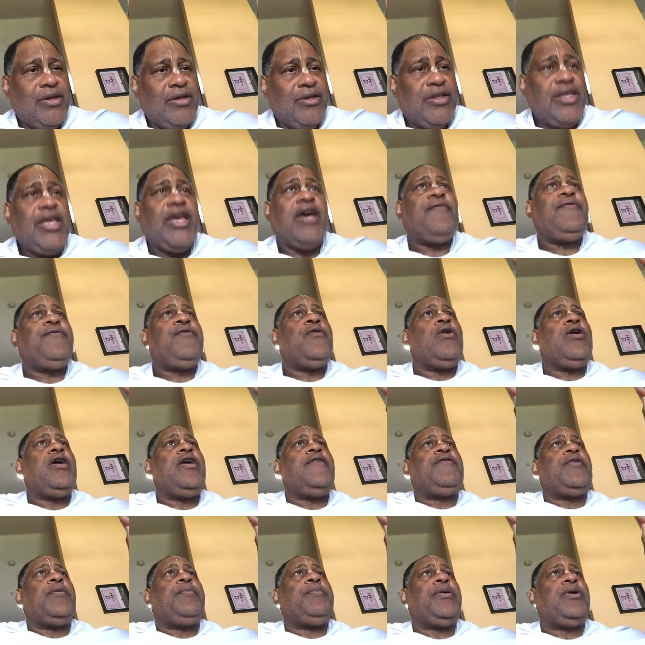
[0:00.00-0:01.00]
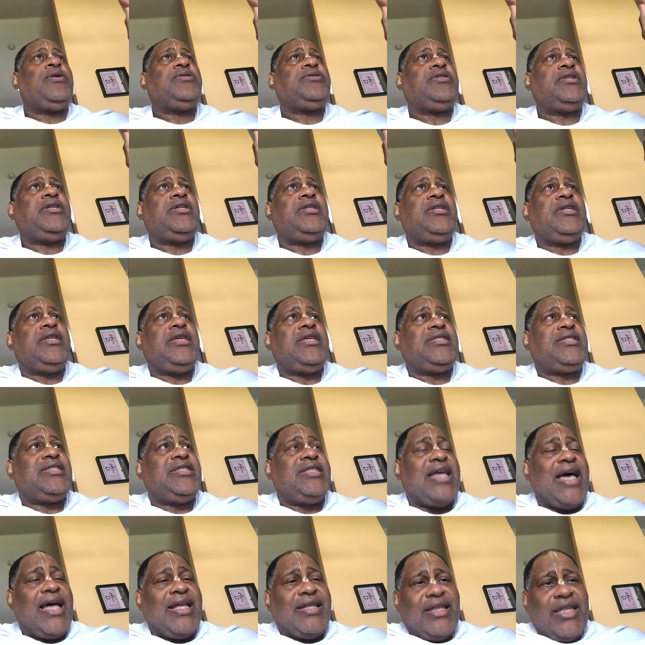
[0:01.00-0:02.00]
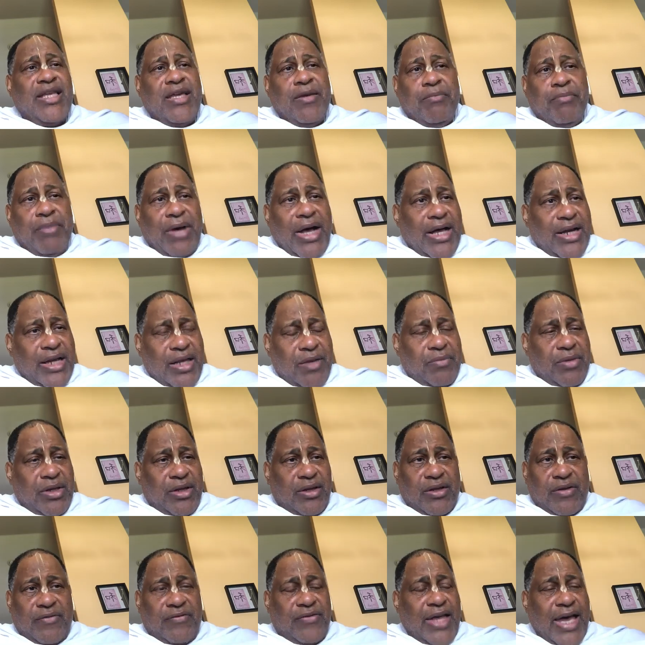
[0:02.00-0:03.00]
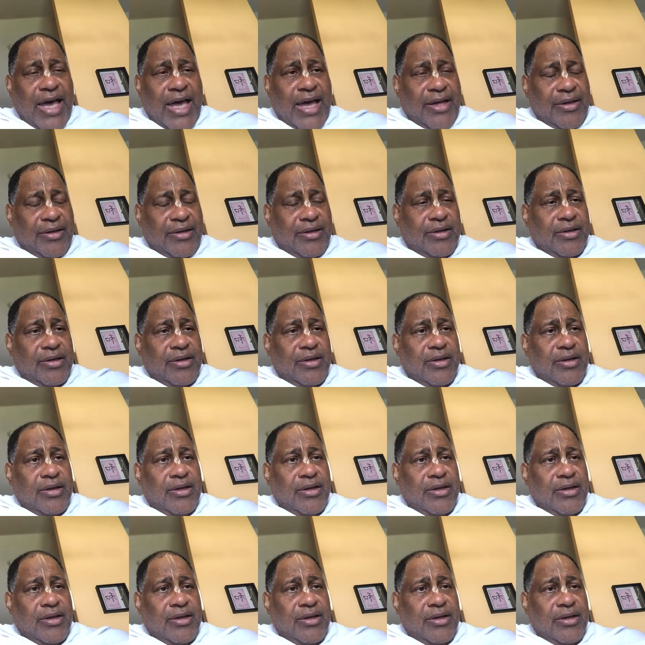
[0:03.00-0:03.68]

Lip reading: Therefore, if a person is not the embodiment of that,